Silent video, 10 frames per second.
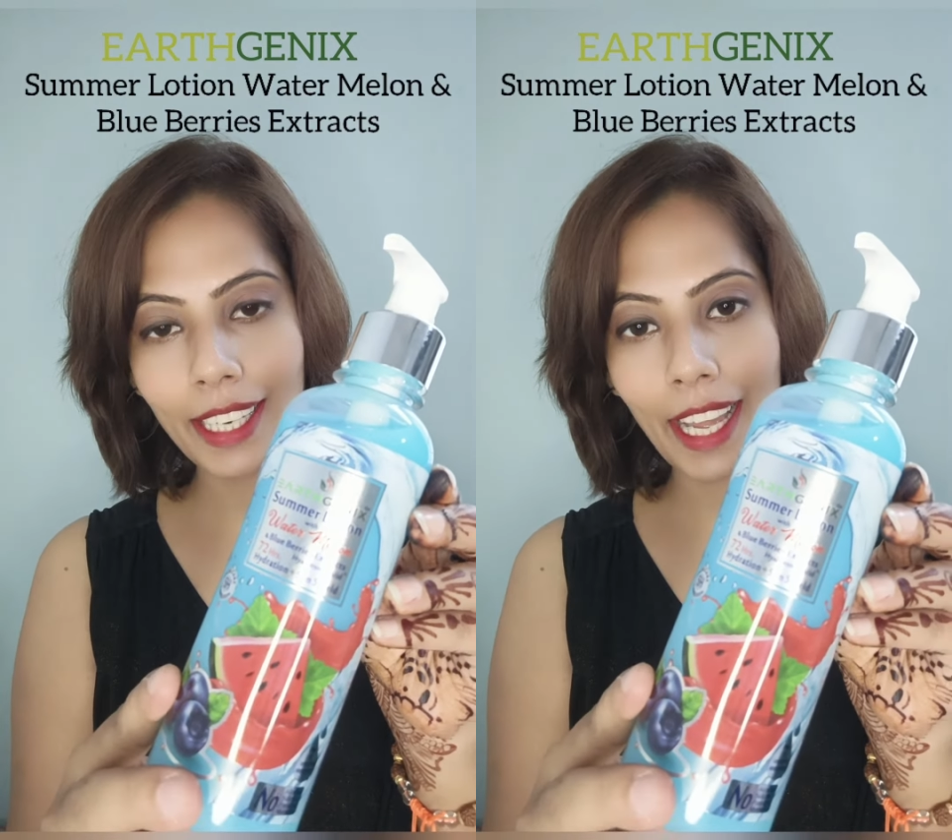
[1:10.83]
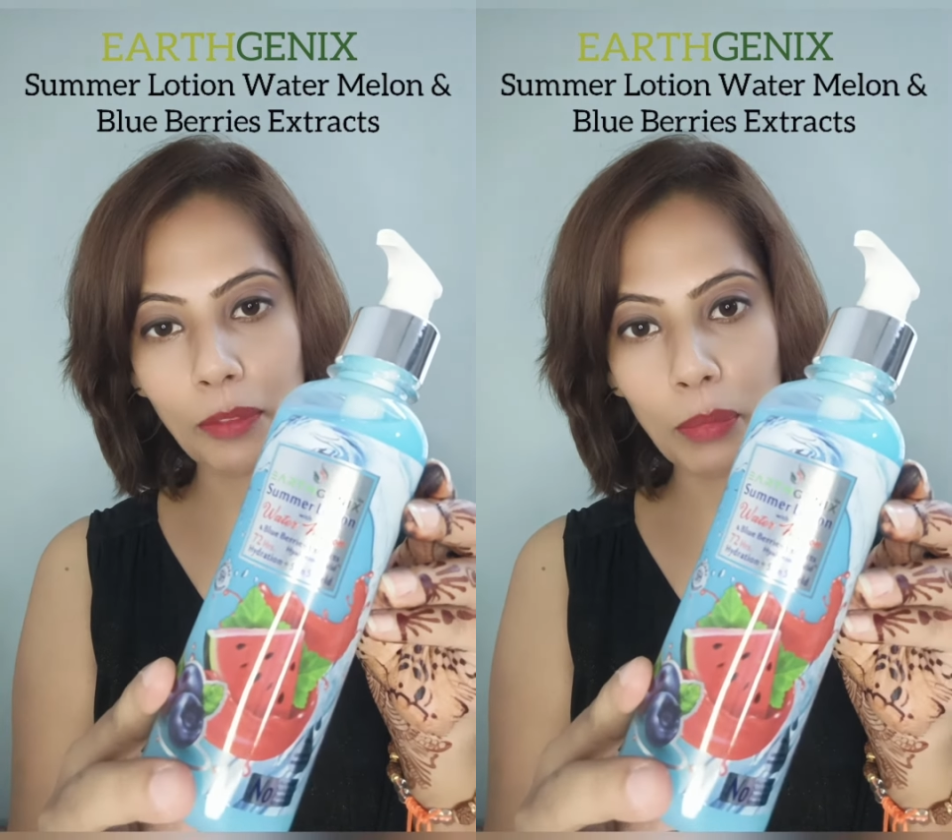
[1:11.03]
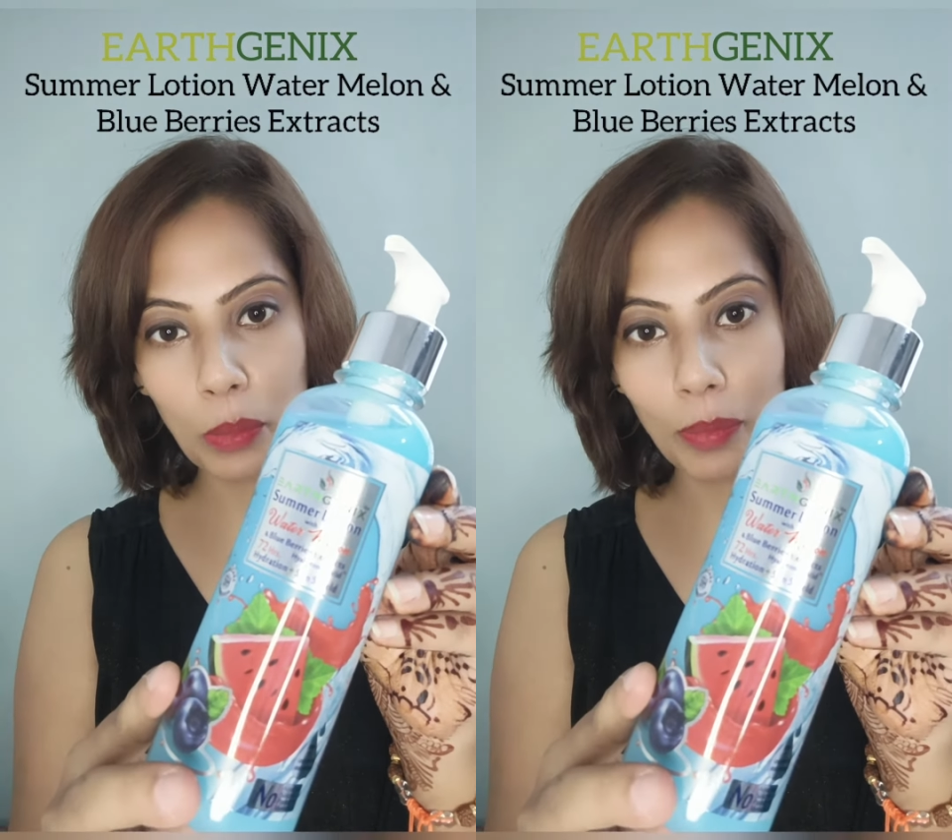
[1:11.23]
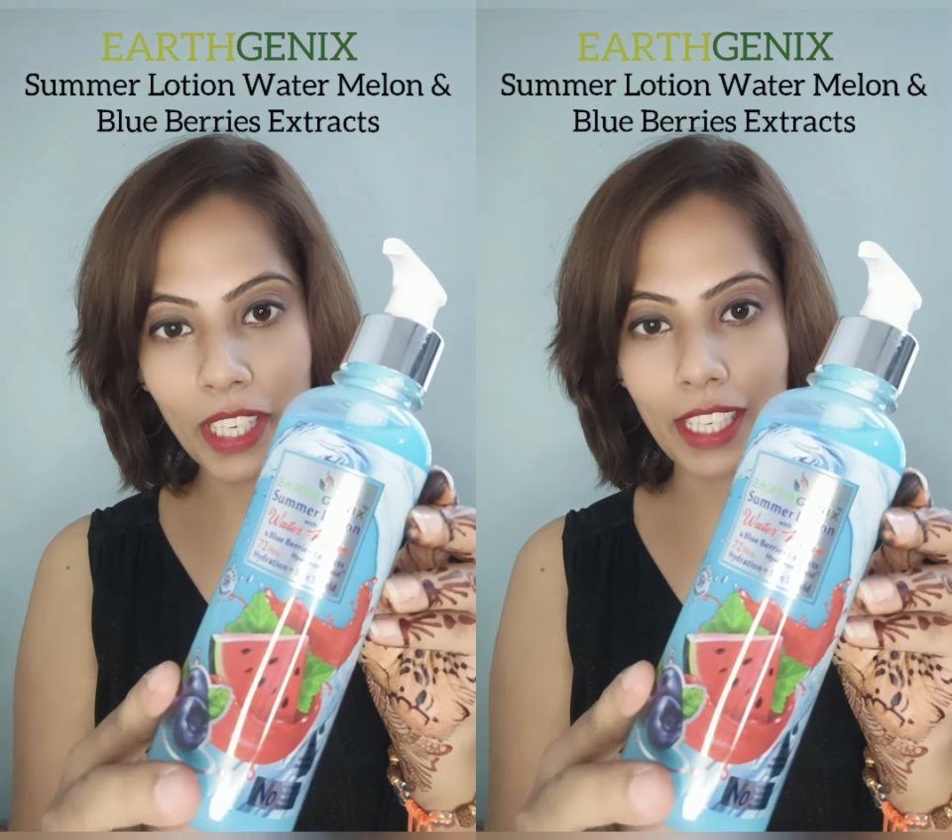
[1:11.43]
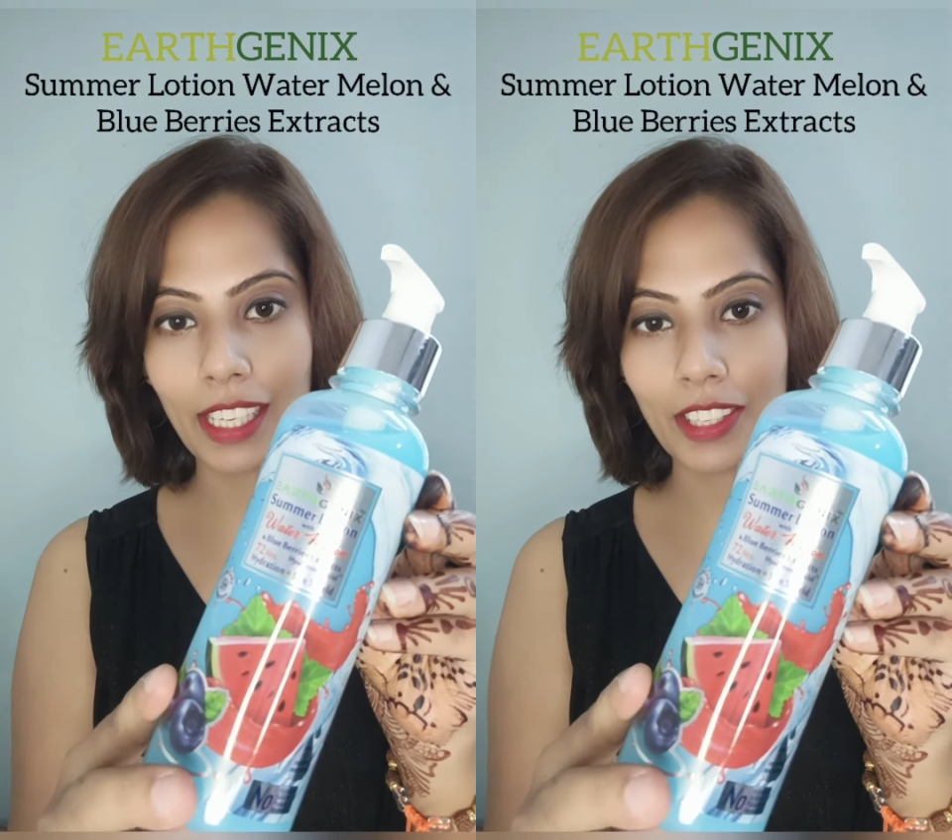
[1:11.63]
and
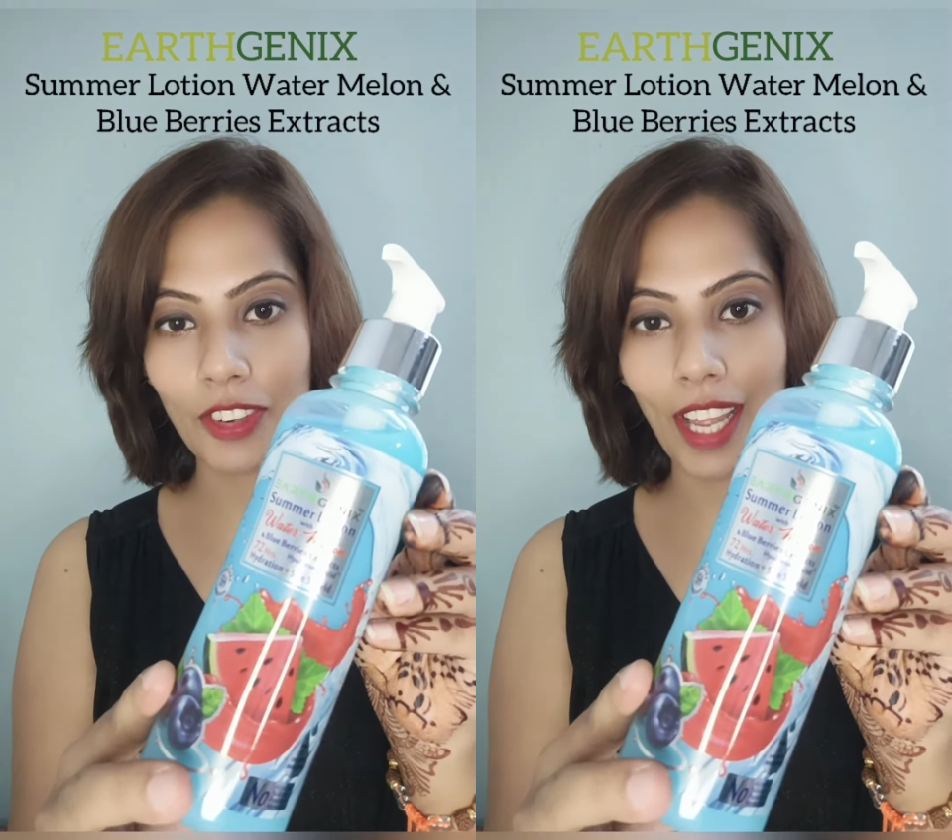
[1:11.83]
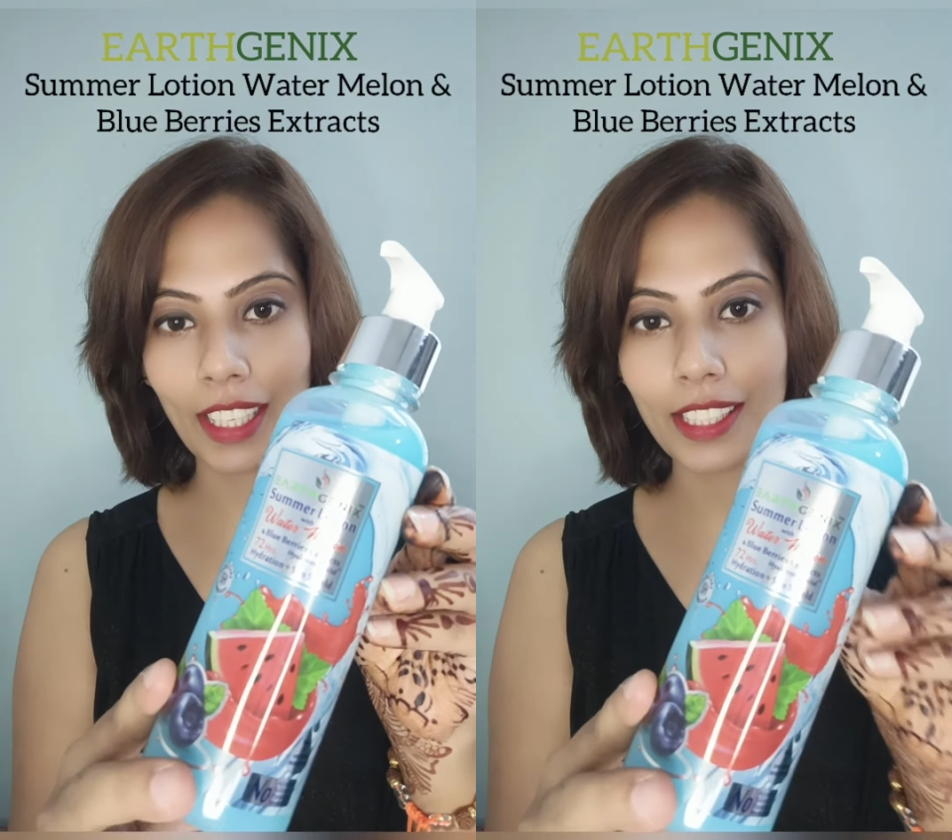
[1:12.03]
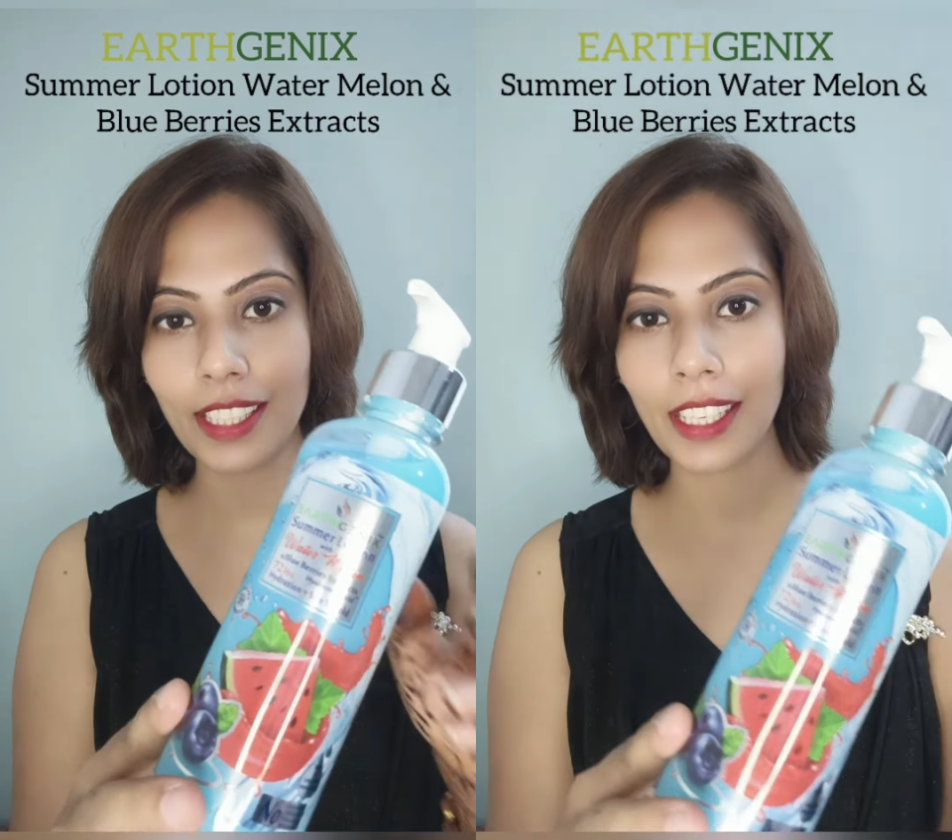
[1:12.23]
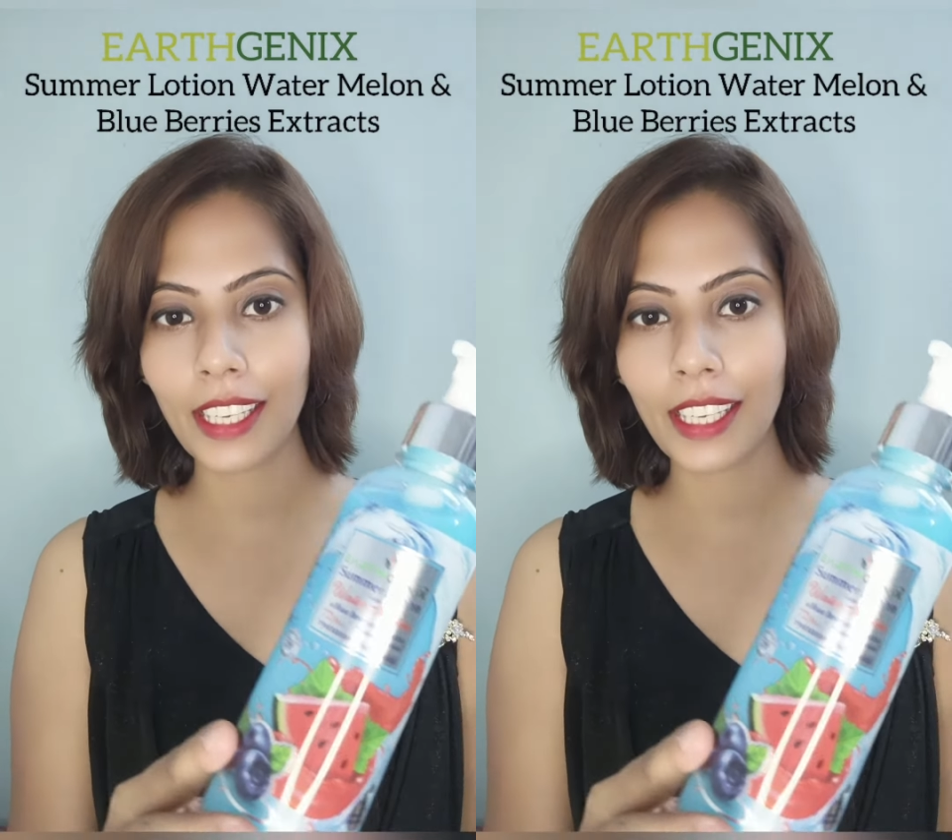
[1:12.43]
blueberry extracts.